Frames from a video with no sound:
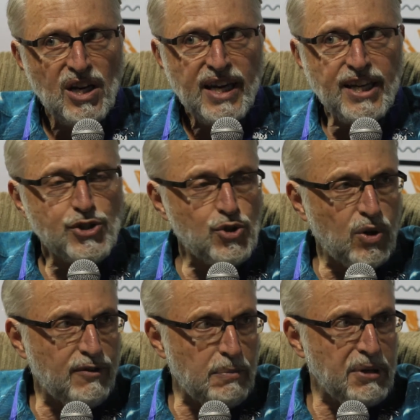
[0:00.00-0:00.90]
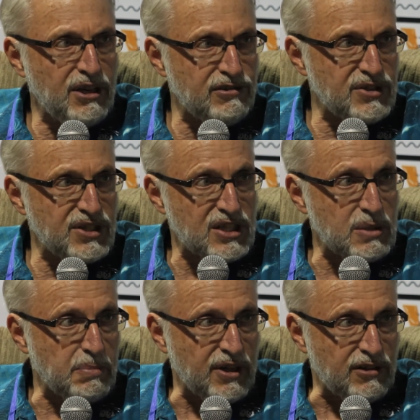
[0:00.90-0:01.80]
he sort of appeared and
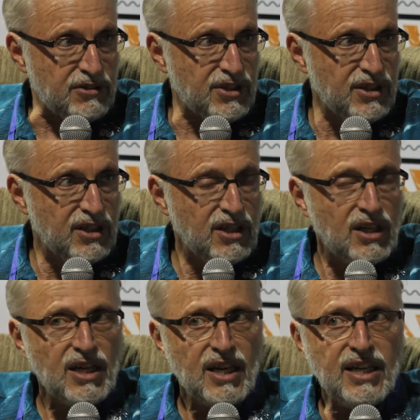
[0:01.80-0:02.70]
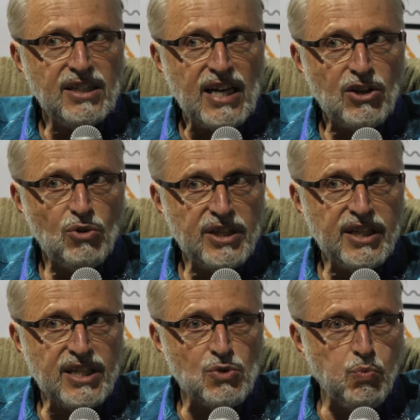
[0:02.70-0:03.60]
disappeared. He not
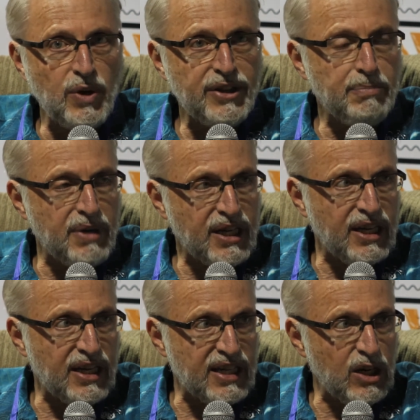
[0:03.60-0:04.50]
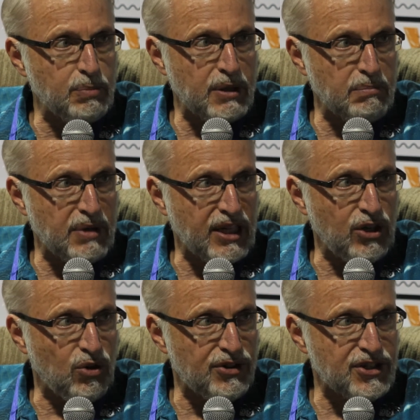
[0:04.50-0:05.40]
only is with Mickey and helping Mickey
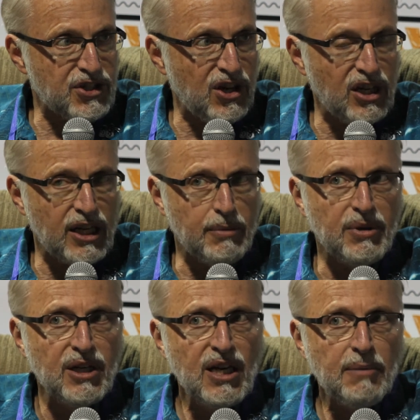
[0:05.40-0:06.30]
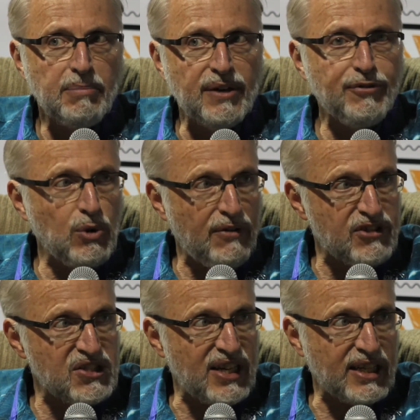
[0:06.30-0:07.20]
all the time, but if you have a
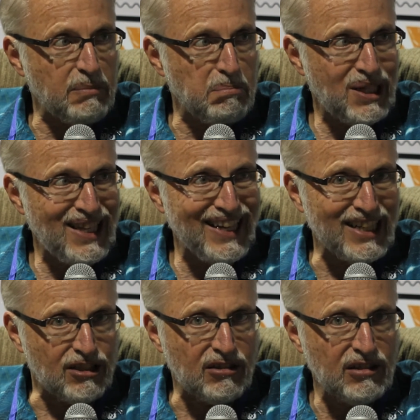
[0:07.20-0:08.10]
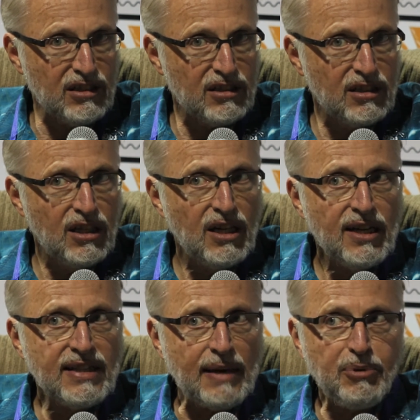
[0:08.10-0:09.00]
second player,
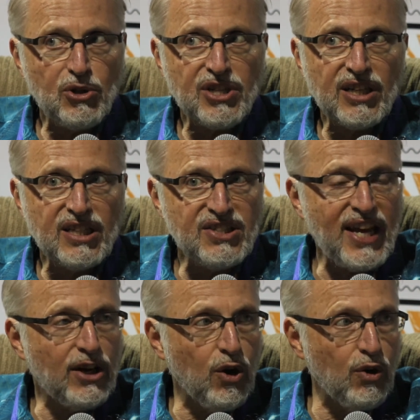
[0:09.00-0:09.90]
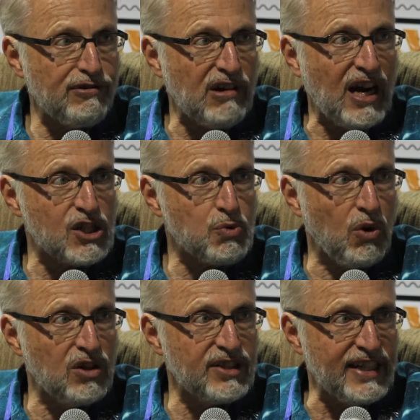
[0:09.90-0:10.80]
that person can take over
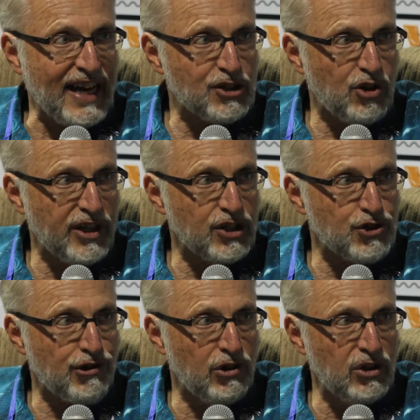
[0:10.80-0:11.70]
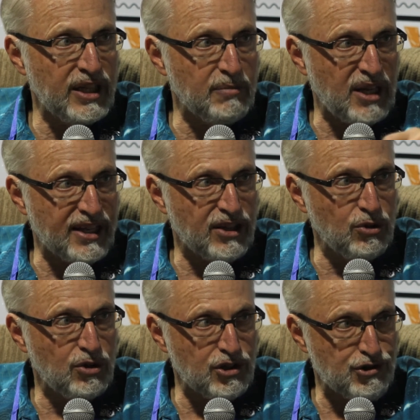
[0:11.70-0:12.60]
Oswald and actually control him like you
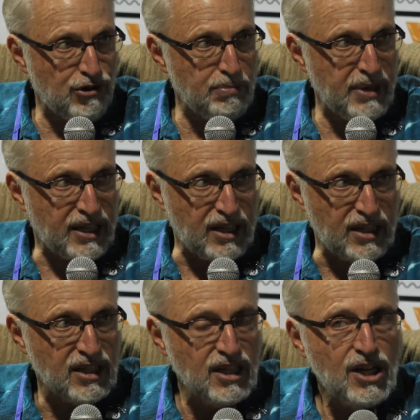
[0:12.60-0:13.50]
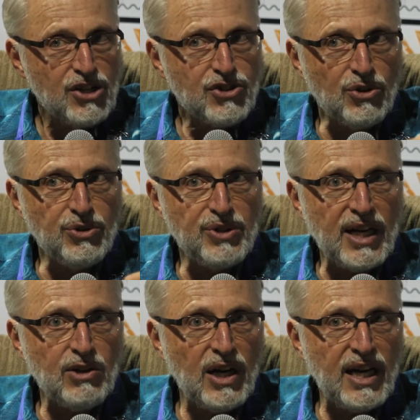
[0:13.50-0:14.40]
control Mickey. So you
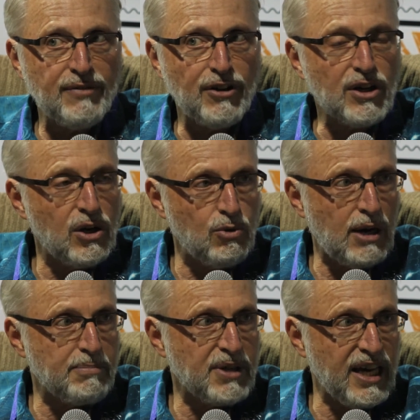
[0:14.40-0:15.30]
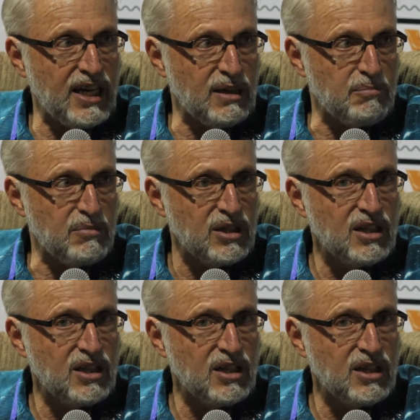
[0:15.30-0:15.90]
now have a co-op game